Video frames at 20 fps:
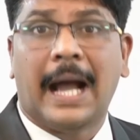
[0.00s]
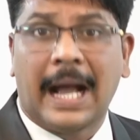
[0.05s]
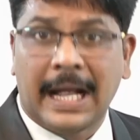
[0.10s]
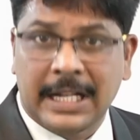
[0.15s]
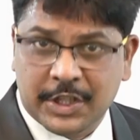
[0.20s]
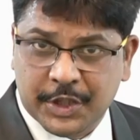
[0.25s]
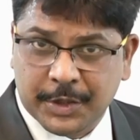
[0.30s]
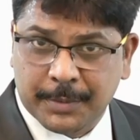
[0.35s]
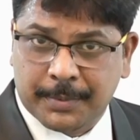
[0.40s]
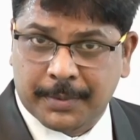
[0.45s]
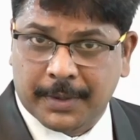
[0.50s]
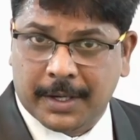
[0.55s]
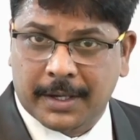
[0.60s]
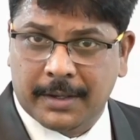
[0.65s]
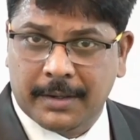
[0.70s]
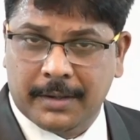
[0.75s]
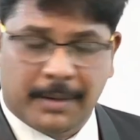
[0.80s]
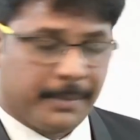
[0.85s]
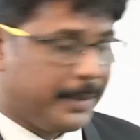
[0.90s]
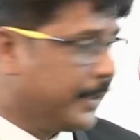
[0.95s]
algebra.
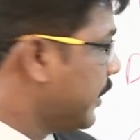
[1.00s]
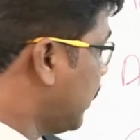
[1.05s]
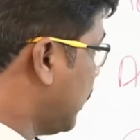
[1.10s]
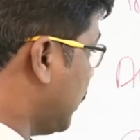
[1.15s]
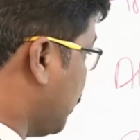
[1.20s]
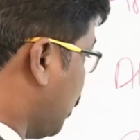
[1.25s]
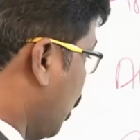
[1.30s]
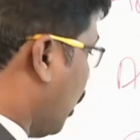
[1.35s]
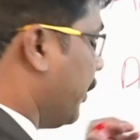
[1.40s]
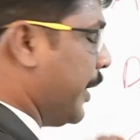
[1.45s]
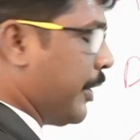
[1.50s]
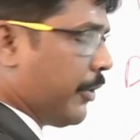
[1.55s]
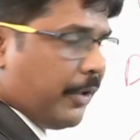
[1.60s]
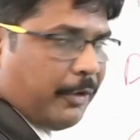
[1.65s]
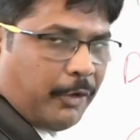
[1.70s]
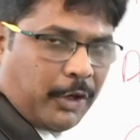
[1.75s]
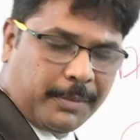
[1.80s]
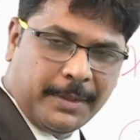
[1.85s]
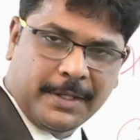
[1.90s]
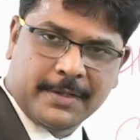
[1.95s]
I mean geometry,
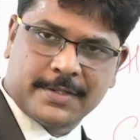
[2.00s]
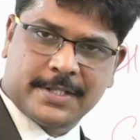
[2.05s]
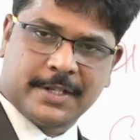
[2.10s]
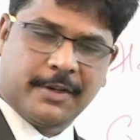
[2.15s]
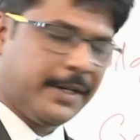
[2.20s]
what am I to say,